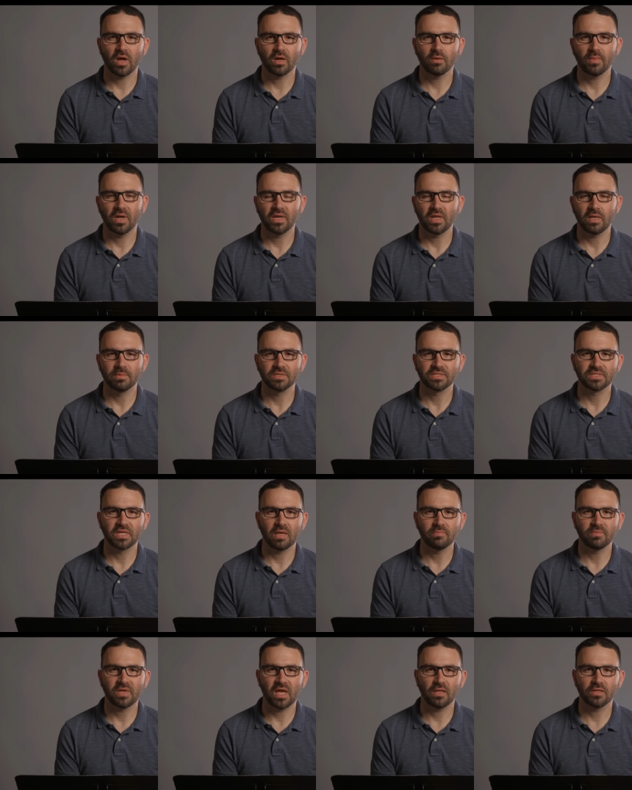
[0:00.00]
My name is
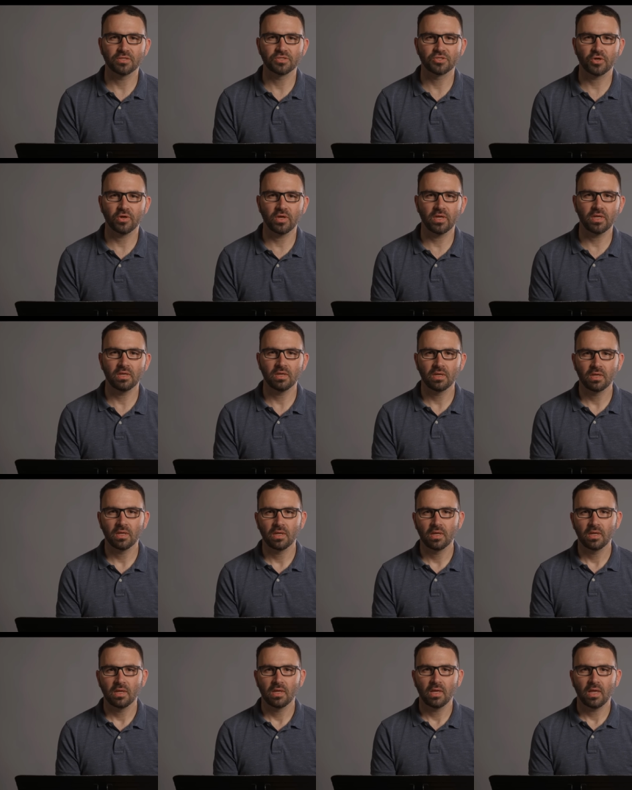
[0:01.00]
Gabe Caligiuri,
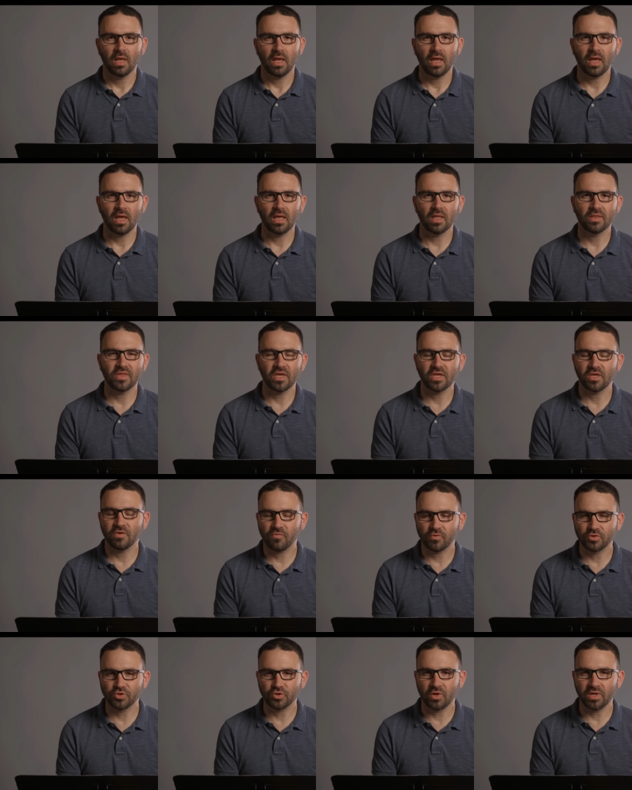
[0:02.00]
and thank
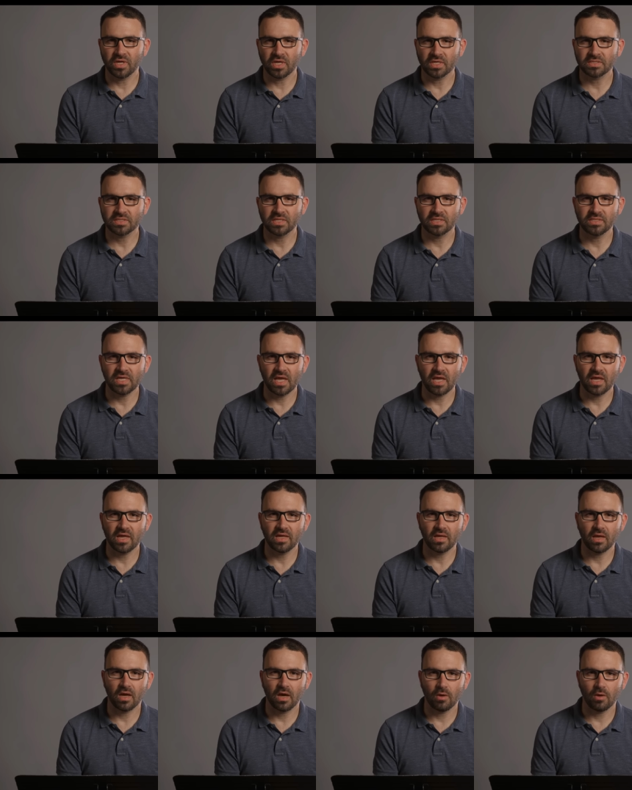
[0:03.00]
you for joining us today.